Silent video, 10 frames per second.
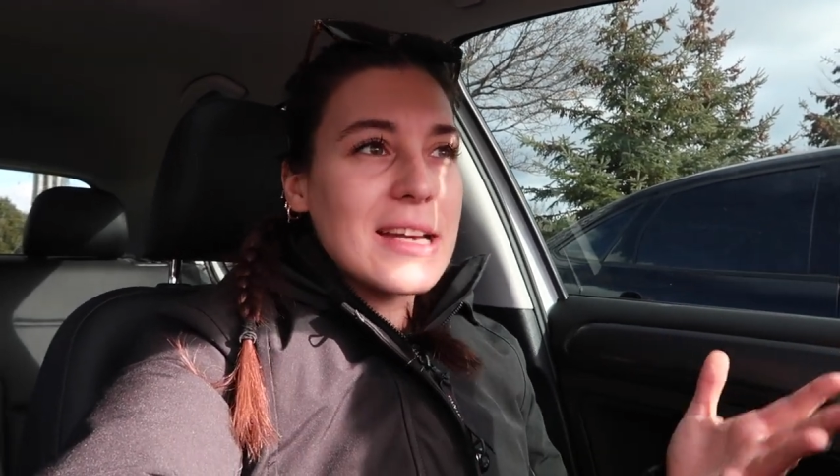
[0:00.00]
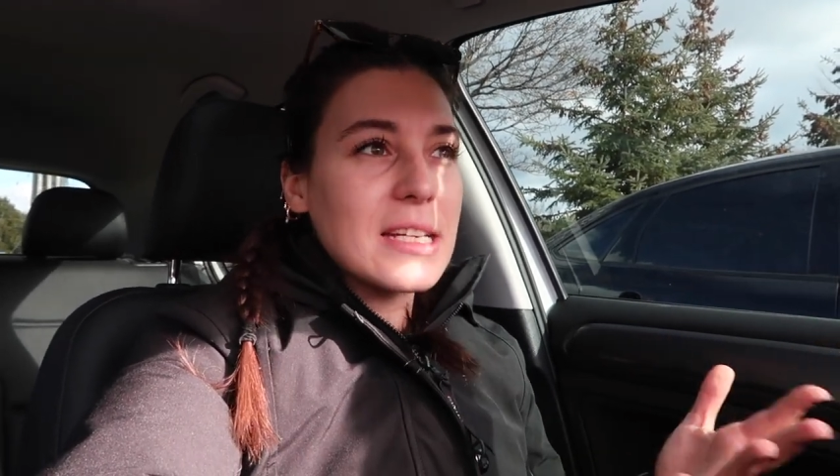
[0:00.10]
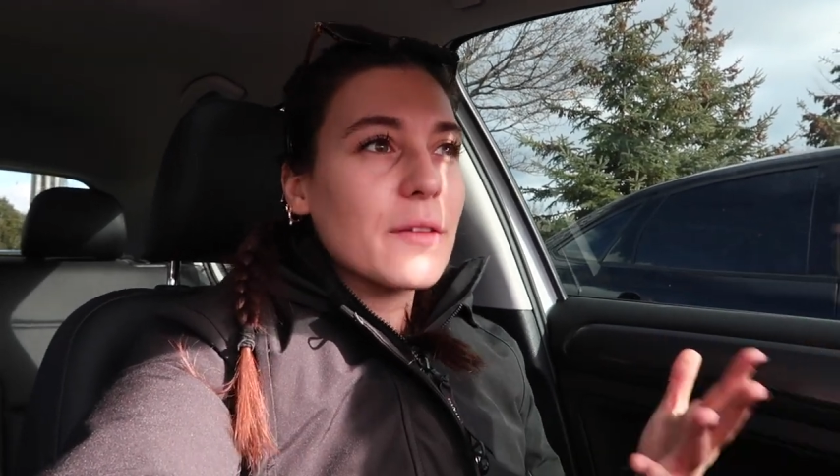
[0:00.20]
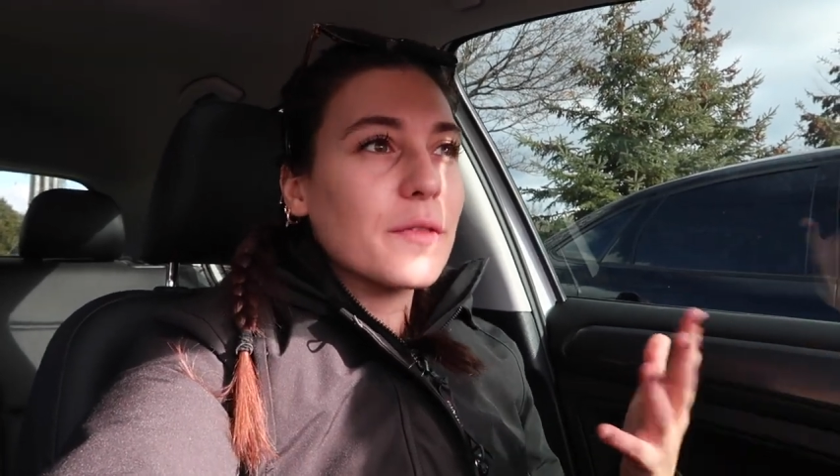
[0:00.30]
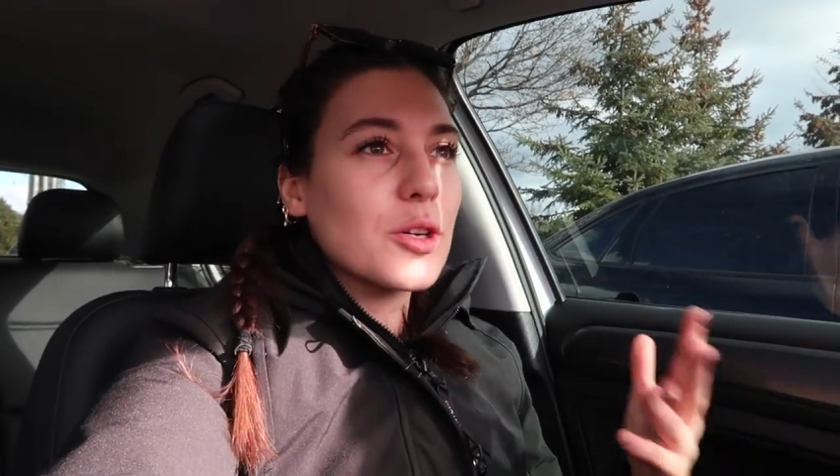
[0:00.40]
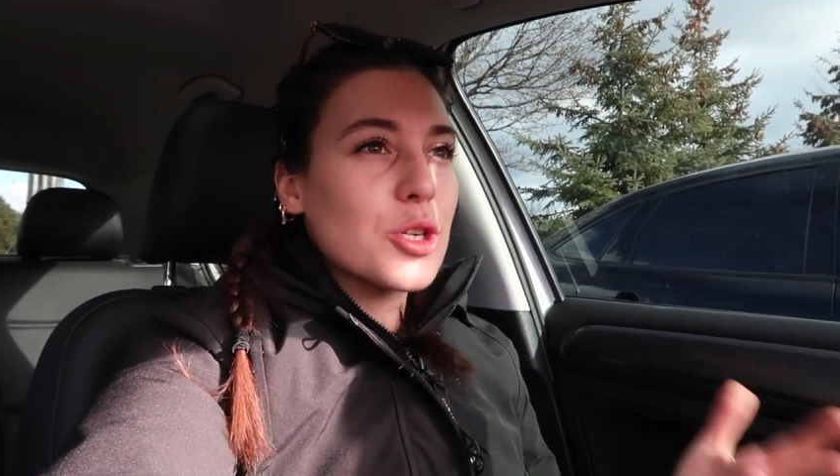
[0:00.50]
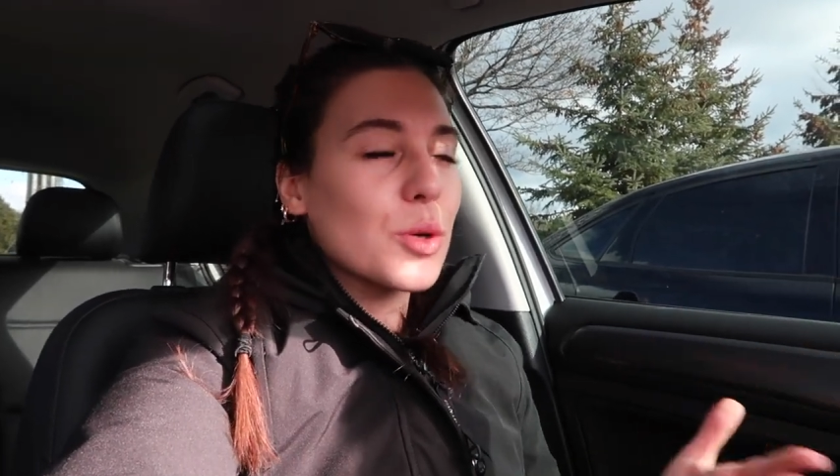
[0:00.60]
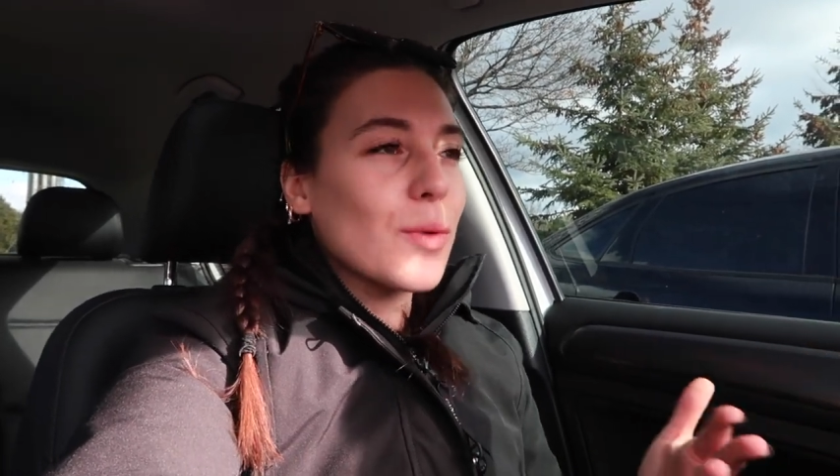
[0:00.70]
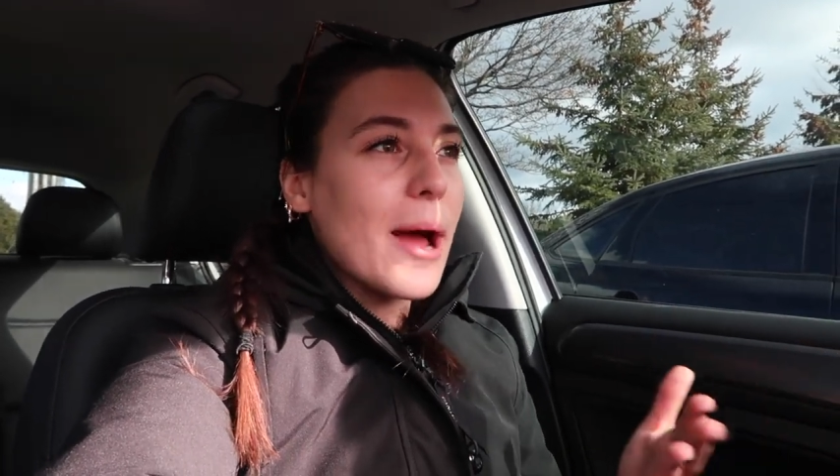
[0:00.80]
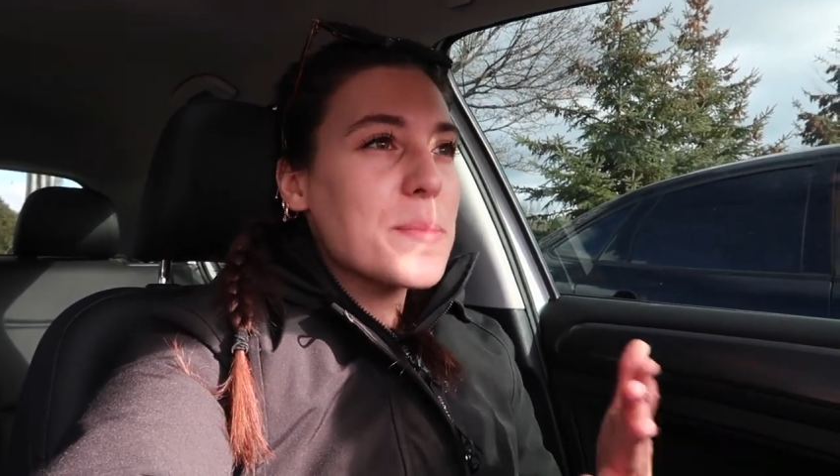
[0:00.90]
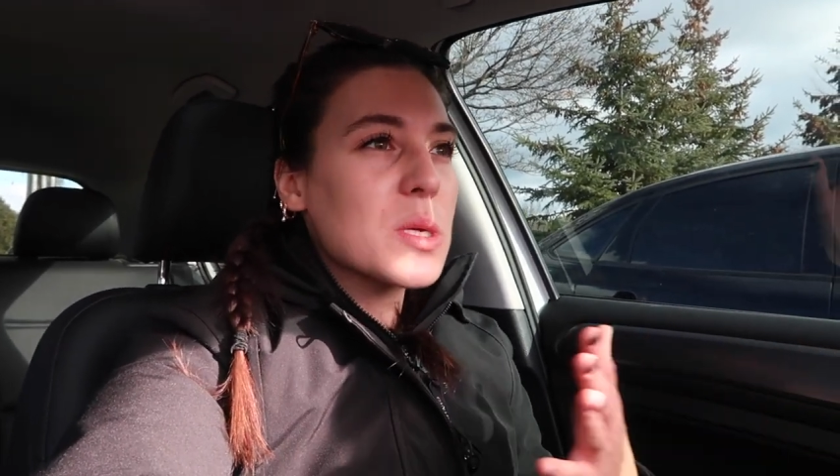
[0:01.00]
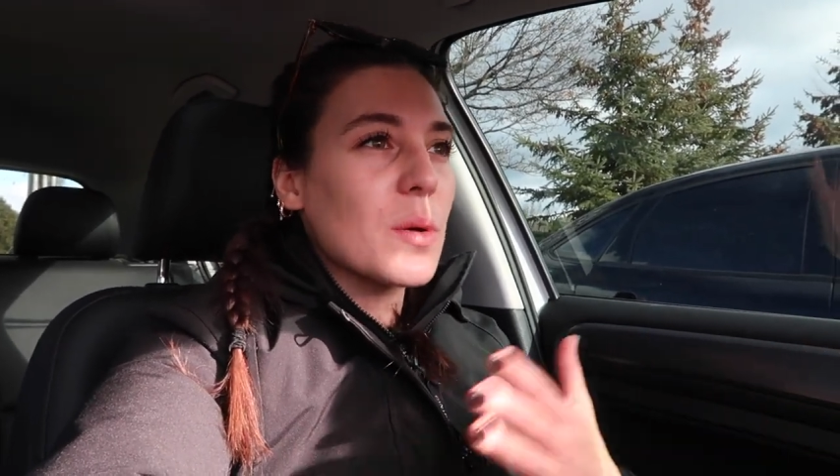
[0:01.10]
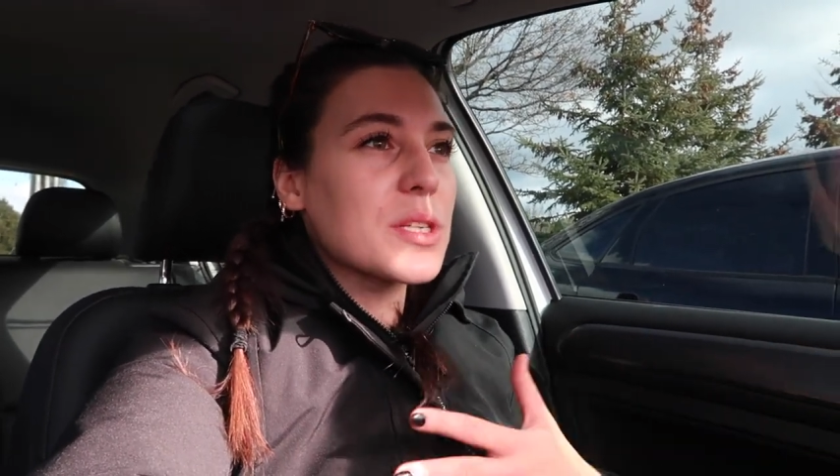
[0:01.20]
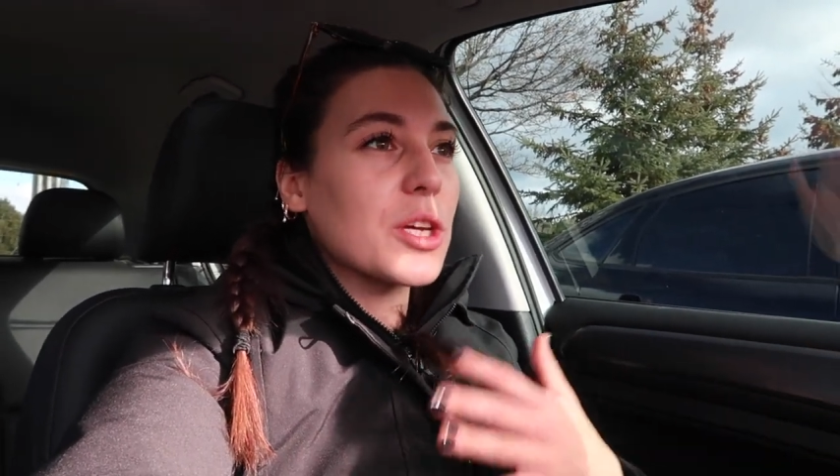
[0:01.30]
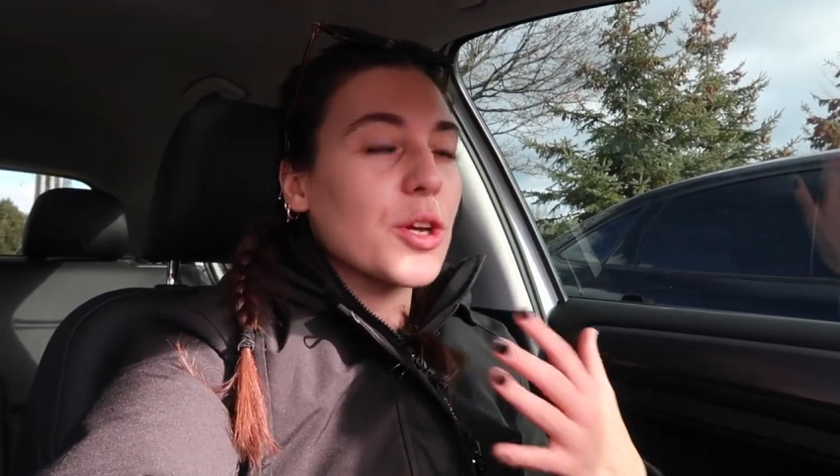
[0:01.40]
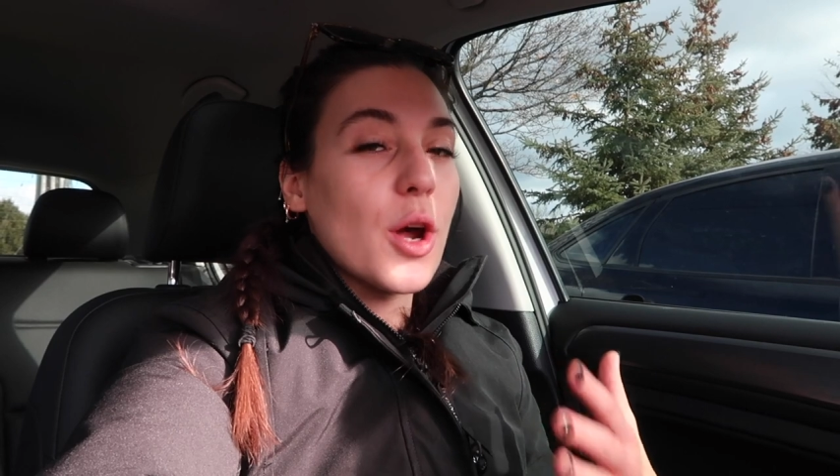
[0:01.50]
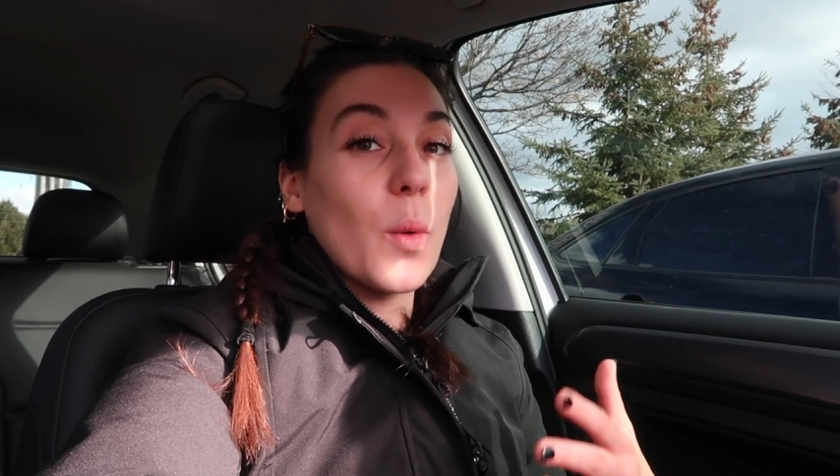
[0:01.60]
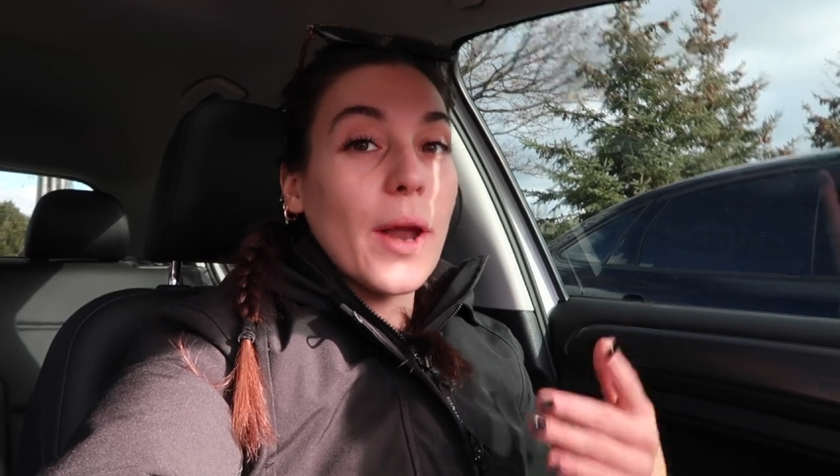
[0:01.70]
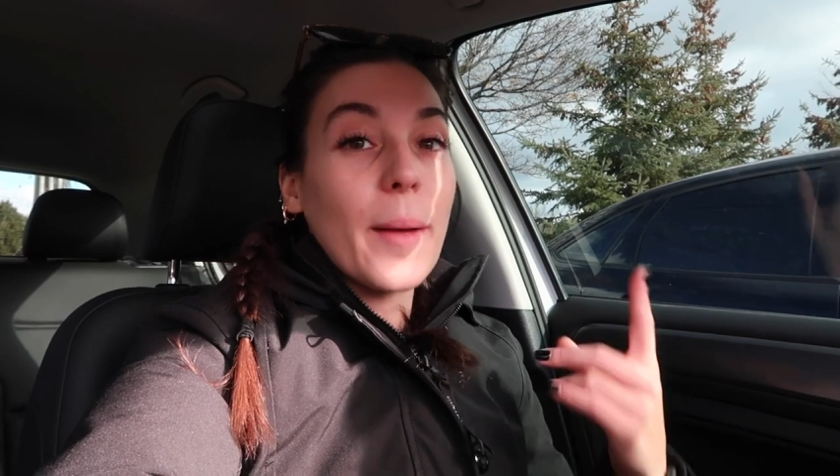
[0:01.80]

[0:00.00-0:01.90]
I did it for two reps, so I was like, you know what,